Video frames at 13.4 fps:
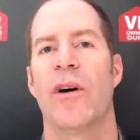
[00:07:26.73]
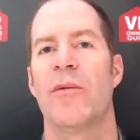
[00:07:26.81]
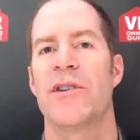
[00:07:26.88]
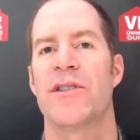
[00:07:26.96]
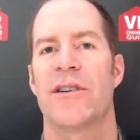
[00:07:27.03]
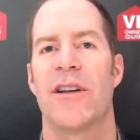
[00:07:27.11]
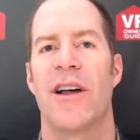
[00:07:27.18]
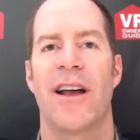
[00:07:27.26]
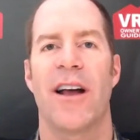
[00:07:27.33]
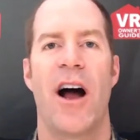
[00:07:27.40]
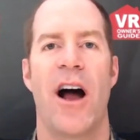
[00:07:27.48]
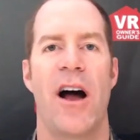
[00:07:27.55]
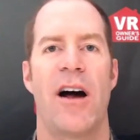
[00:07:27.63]
was your like
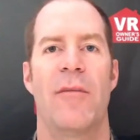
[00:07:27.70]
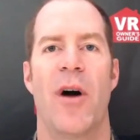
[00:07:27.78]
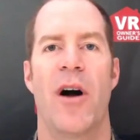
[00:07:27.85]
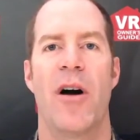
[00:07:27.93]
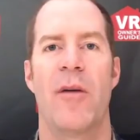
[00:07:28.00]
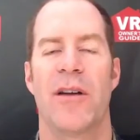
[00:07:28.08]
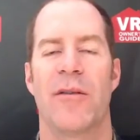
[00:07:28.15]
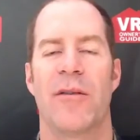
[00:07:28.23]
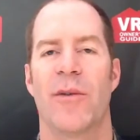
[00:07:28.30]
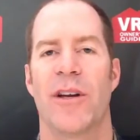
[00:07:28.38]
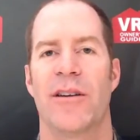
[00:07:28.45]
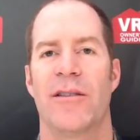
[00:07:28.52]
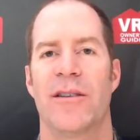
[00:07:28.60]
aha moment
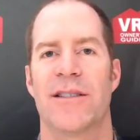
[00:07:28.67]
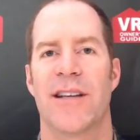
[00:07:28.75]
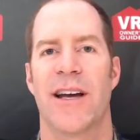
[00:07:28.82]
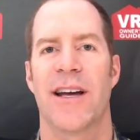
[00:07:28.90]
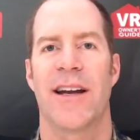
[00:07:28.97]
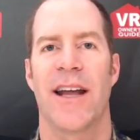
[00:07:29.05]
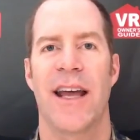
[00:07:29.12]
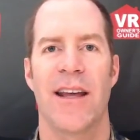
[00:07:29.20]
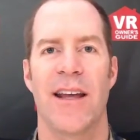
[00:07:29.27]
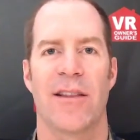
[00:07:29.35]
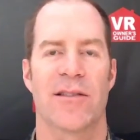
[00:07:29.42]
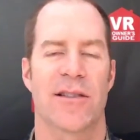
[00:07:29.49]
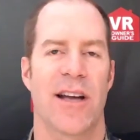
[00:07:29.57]
when you decided,
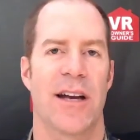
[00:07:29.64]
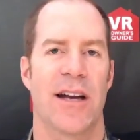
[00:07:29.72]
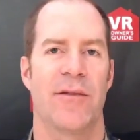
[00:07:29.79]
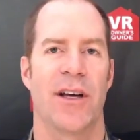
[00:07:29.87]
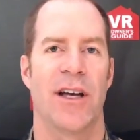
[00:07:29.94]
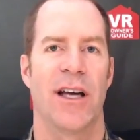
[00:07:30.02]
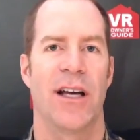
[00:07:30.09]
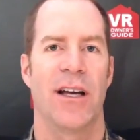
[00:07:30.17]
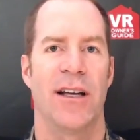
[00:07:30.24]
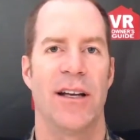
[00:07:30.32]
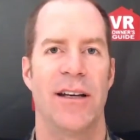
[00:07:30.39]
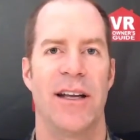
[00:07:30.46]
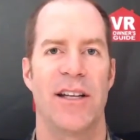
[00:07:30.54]
hey, there's kind of
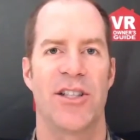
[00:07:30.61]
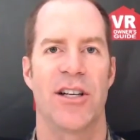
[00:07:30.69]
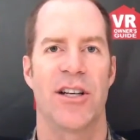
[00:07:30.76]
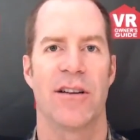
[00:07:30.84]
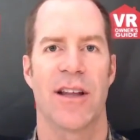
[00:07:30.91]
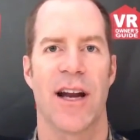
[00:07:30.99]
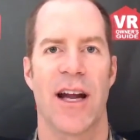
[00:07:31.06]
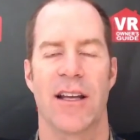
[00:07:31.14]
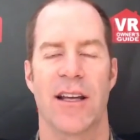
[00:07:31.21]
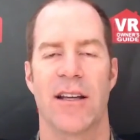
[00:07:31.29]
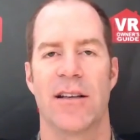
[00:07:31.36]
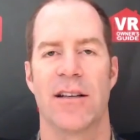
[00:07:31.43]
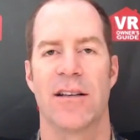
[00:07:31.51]
a niche here that I
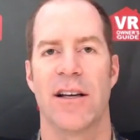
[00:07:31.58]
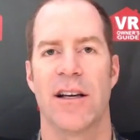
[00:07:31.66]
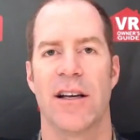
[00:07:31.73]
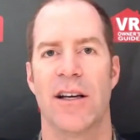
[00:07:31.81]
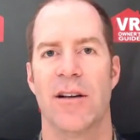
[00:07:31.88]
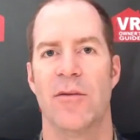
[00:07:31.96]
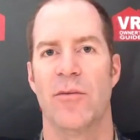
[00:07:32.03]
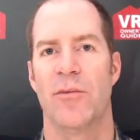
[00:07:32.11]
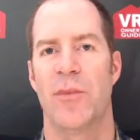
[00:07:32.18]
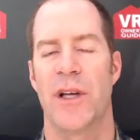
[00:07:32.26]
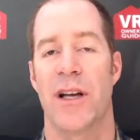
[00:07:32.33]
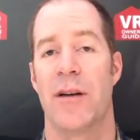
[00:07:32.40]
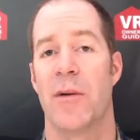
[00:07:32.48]
can
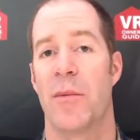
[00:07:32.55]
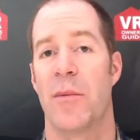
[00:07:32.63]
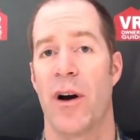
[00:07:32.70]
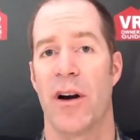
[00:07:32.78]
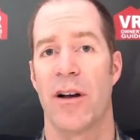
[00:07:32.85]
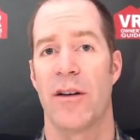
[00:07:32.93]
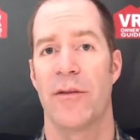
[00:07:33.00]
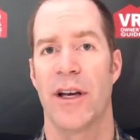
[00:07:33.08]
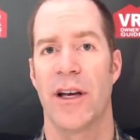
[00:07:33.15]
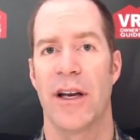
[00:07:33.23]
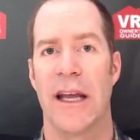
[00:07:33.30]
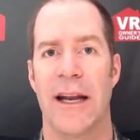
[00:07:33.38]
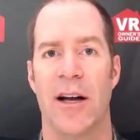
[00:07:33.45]
become a part of
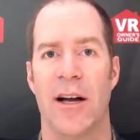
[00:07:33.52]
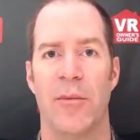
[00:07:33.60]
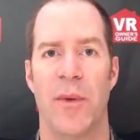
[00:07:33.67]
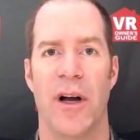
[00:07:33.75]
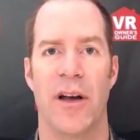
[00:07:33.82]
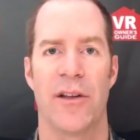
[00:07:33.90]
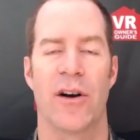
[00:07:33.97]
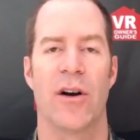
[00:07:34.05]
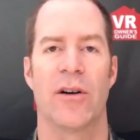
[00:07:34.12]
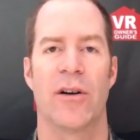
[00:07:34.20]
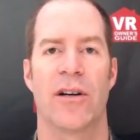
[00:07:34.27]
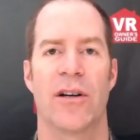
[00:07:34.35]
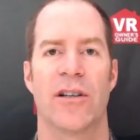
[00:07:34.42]
and help other
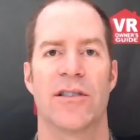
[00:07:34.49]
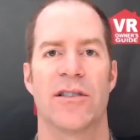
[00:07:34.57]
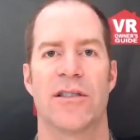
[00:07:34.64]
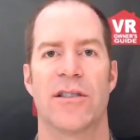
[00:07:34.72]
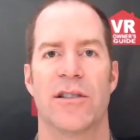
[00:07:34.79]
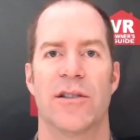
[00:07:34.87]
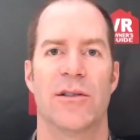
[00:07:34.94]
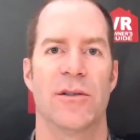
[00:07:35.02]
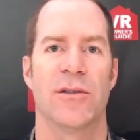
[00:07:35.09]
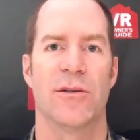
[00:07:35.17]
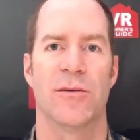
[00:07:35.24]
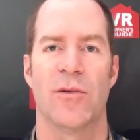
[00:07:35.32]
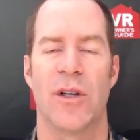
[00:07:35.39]
owners
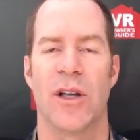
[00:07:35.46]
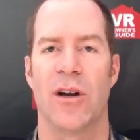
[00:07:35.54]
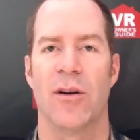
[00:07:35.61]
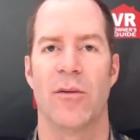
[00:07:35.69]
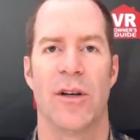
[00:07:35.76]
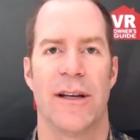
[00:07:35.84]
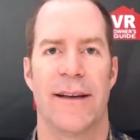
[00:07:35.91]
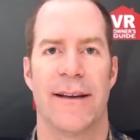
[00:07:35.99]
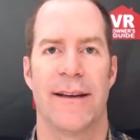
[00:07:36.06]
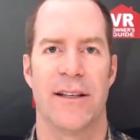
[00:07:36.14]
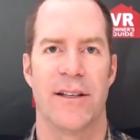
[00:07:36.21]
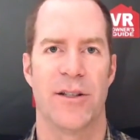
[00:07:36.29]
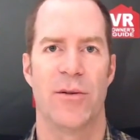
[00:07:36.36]
to, you know,
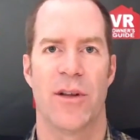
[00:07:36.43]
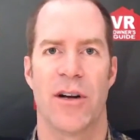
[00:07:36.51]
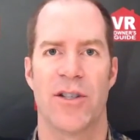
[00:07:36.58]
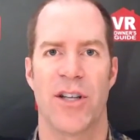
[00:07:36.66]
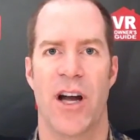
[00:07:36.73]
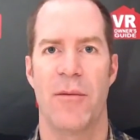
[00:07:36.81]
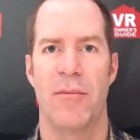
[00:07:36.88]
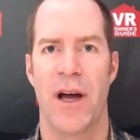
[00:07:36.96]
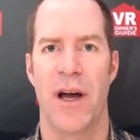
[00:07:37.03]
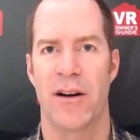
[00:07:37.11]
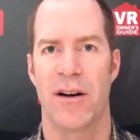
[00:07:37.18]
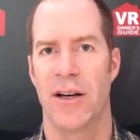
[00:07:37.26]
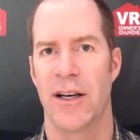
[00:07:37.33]
do their job
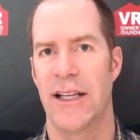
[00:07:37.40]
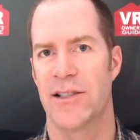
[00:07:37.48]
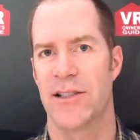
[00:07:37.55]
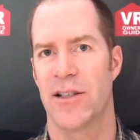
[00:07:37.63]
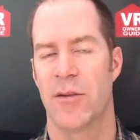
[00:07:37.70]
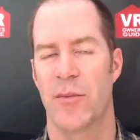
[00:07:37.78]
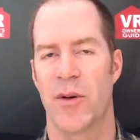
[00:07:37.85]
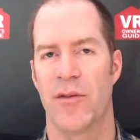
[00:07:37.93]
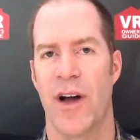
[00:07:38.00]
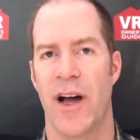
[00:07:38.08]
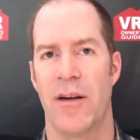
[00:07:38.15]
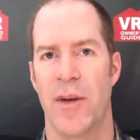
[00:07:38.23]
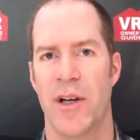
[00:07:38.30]
better and easier and
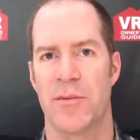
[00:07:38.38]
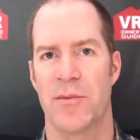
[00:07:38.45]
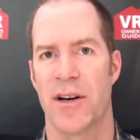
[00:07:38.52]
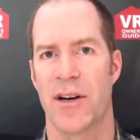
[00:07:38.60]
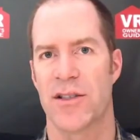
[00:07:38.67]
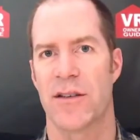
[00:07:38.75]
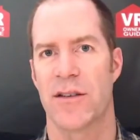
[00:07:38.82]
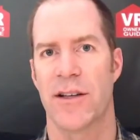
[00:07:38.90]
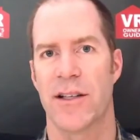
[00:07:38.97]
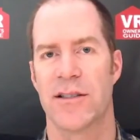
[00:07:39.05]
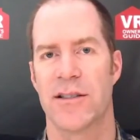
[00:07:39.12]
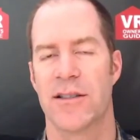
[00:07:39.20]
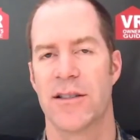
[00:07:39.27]
provide a much better service?